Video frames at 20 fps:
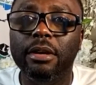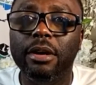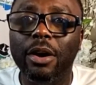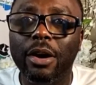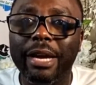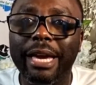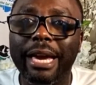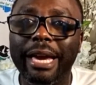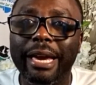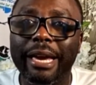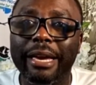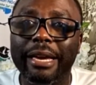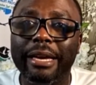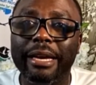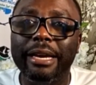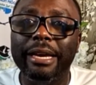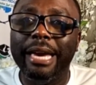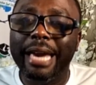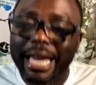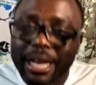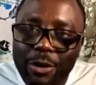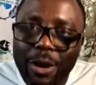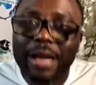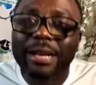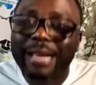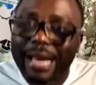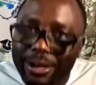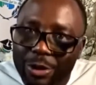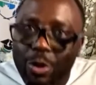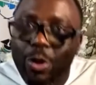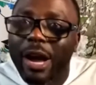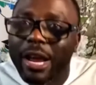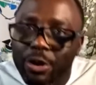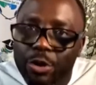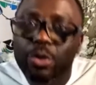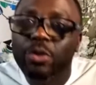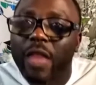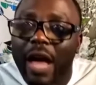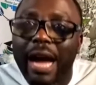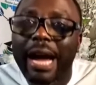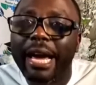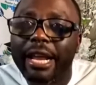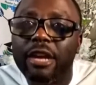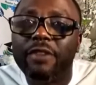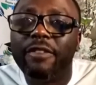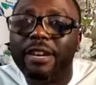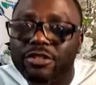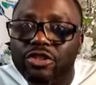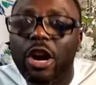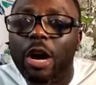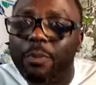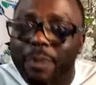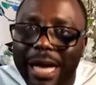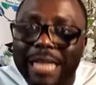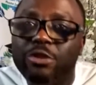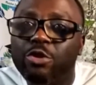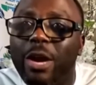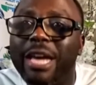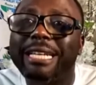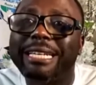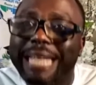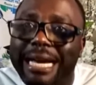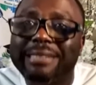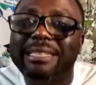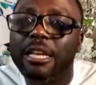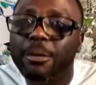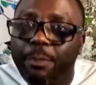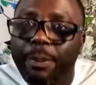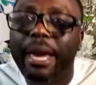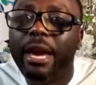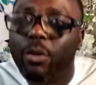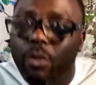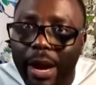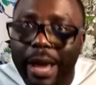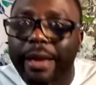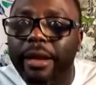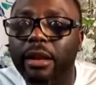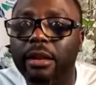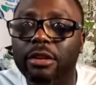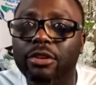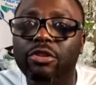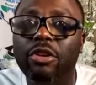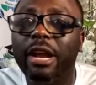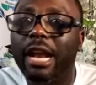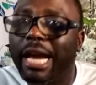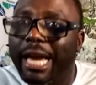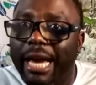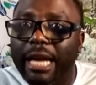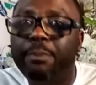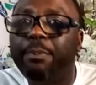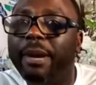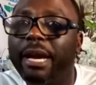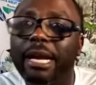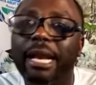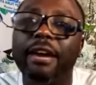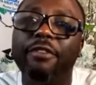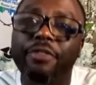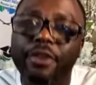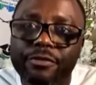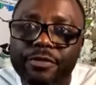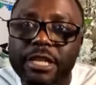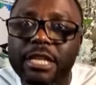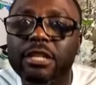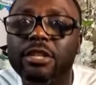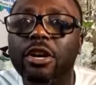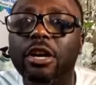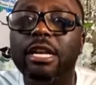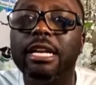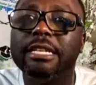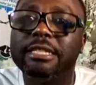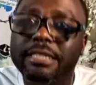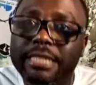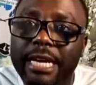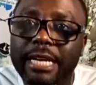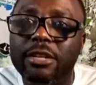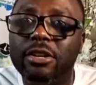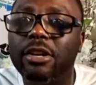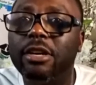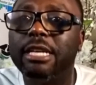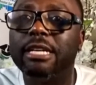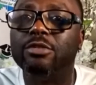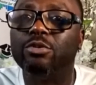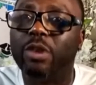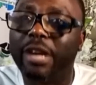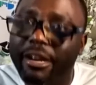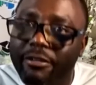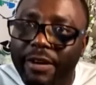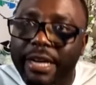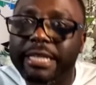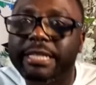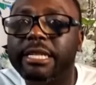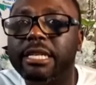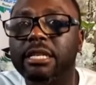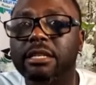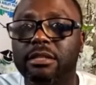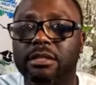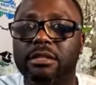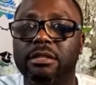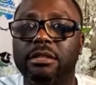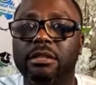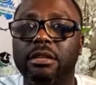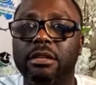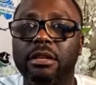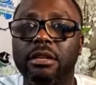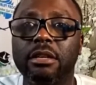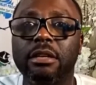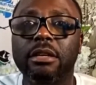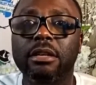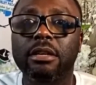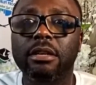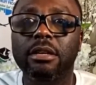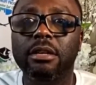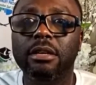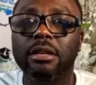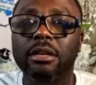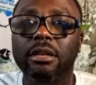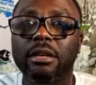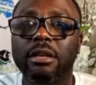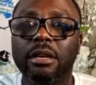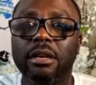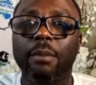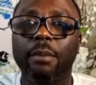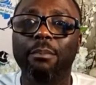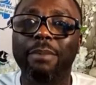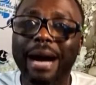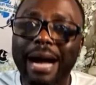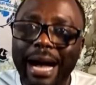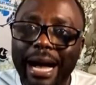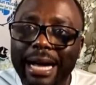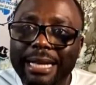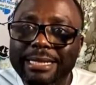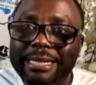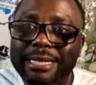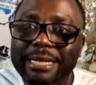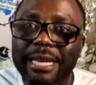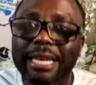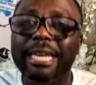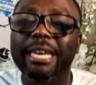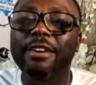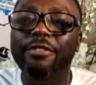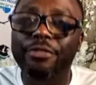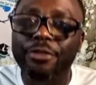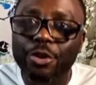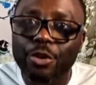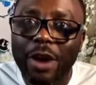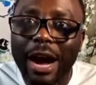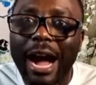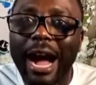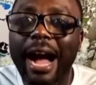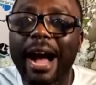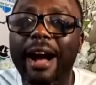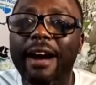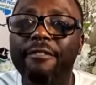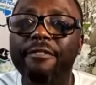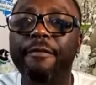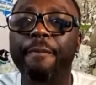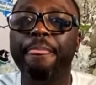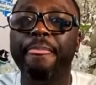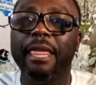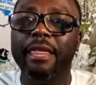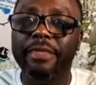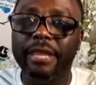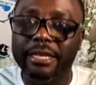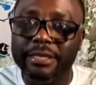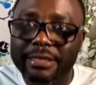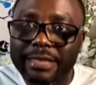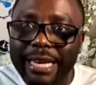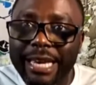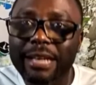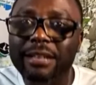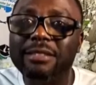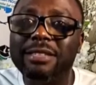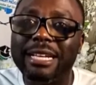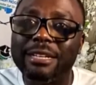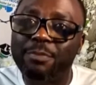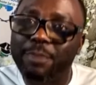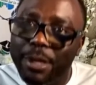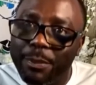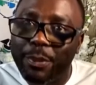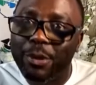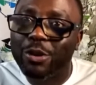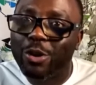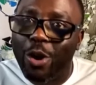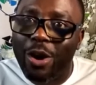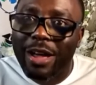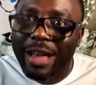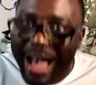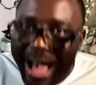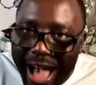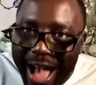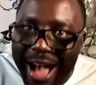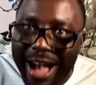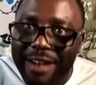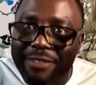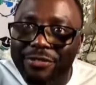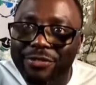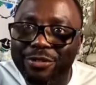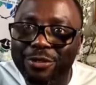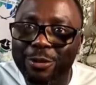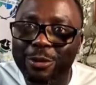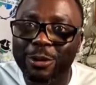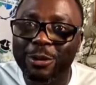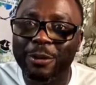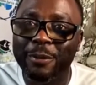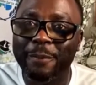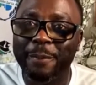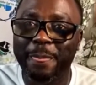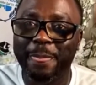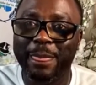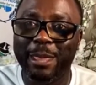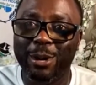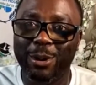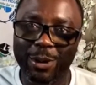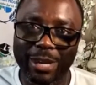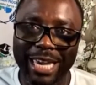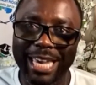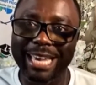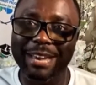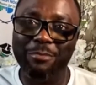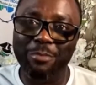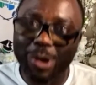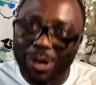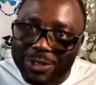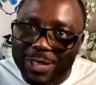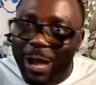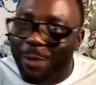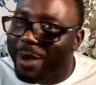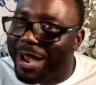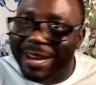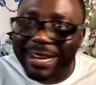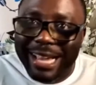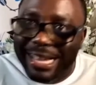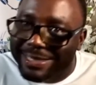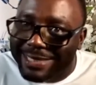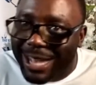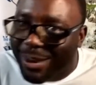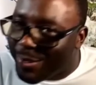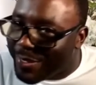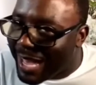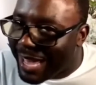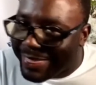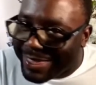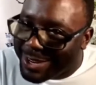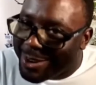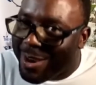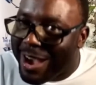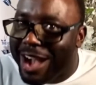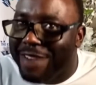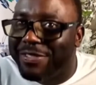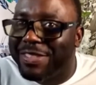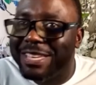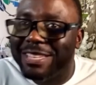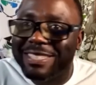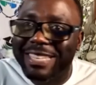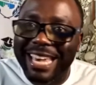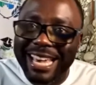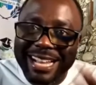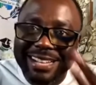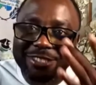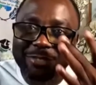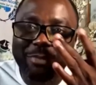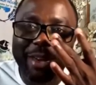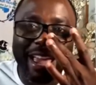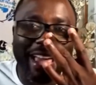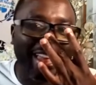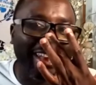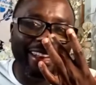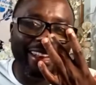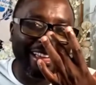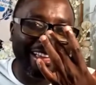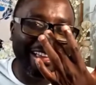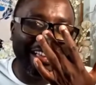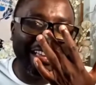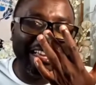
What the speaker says: Okay, anyone can go and do that kind of a job. That's why it doesn't pay well. You're going to get paid like $15, $10, whatever it is. But if you have the skills that people don't have, okay, most Americans out there, they don't have these skills, man.